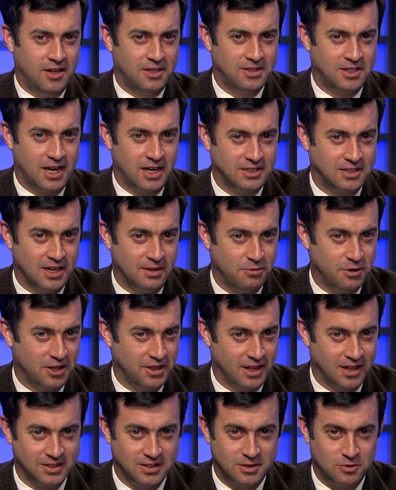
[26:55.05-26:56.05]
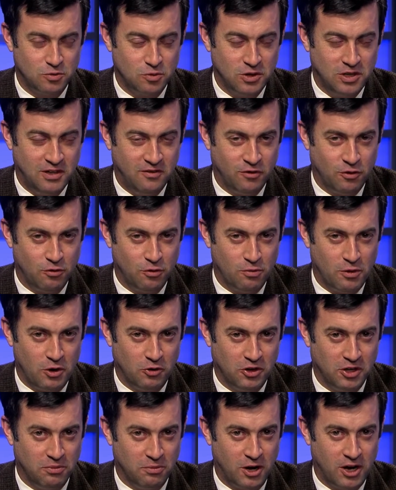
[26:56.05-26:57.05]
Is that something that's even
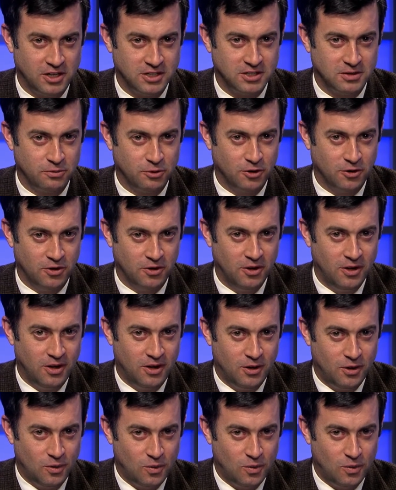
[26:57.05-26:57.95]
remotely possible?